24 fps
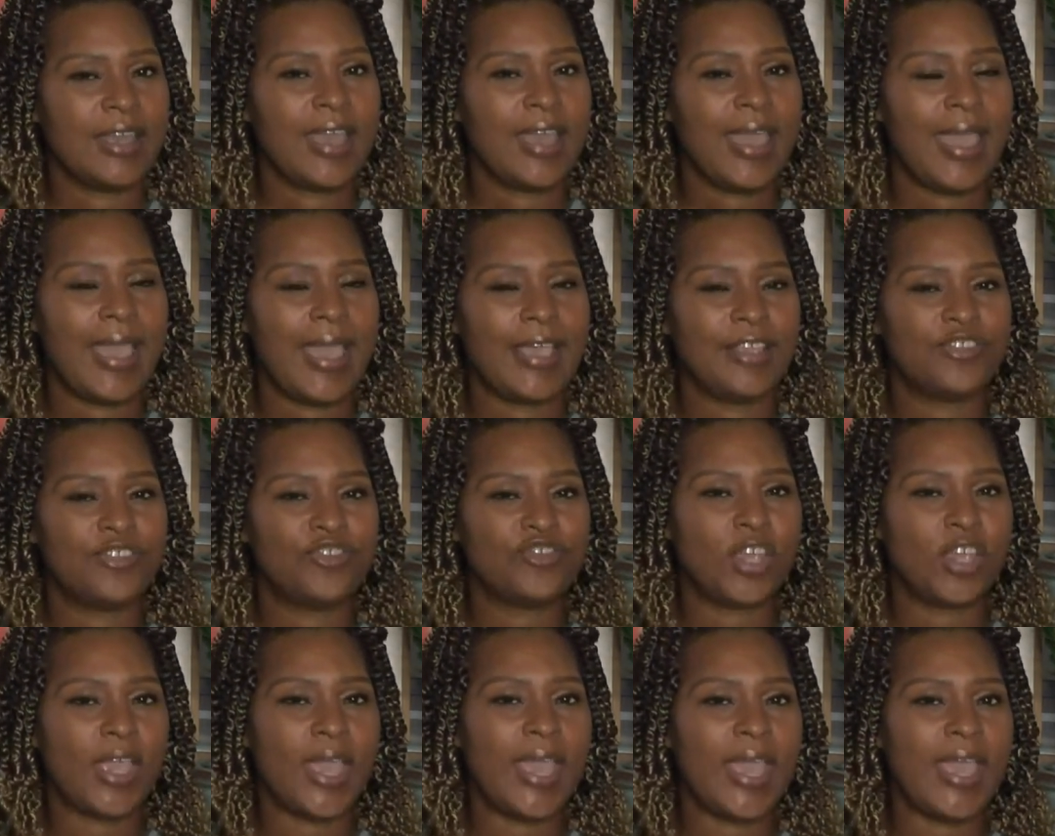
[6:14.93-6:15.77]
a
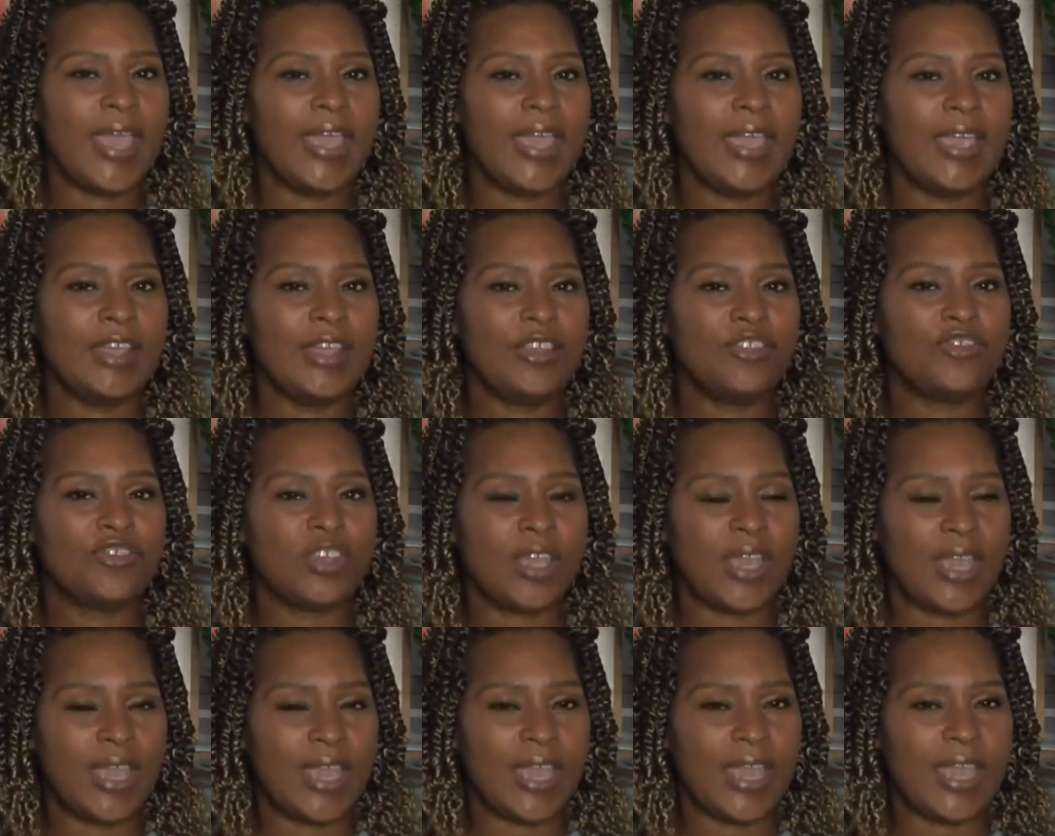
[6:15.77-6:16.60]
change
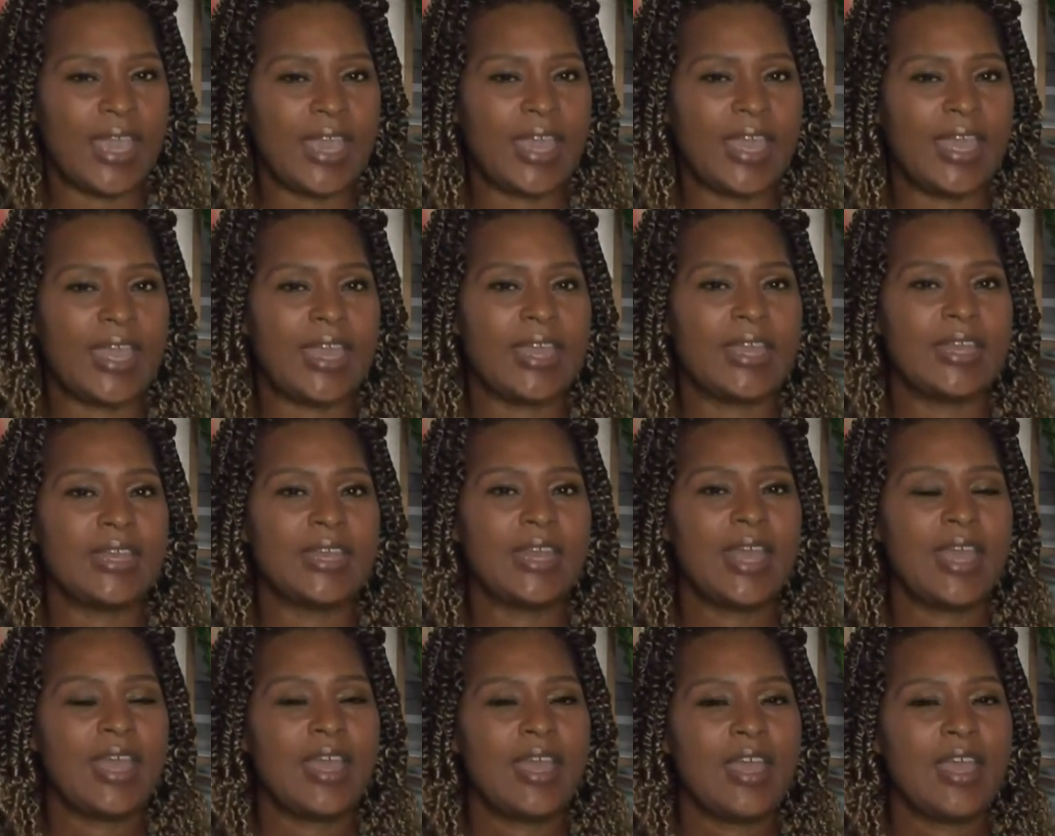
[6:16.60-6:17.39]
in